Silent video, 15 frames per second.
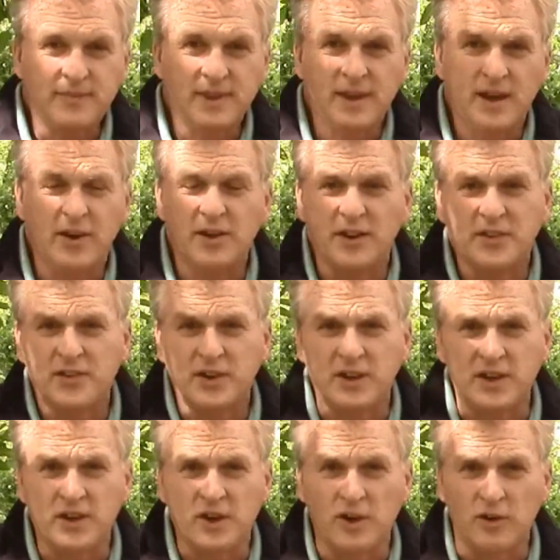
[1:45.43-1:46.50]
They aren't
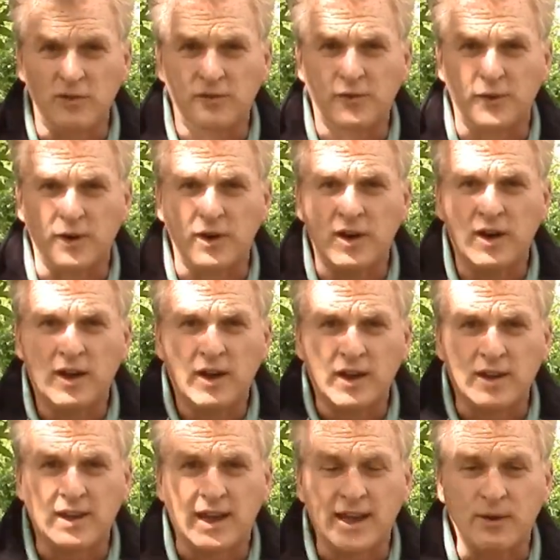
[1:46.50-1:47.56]
necessarily known for
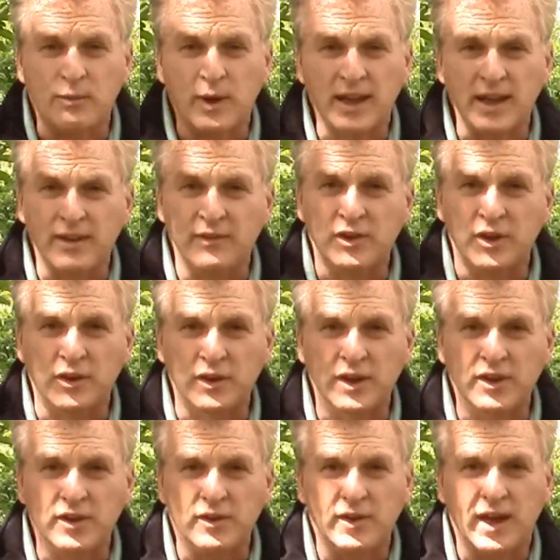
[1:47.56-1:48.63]
lightweight, even though they
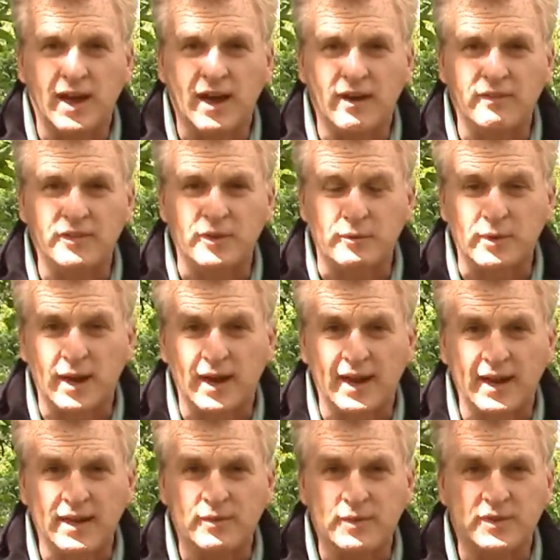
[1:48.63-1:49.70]
do have the
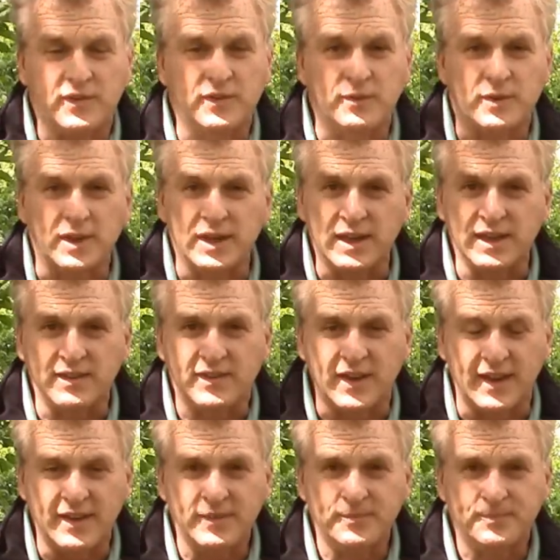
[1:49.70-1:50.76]
Ride, which is a really neat tent,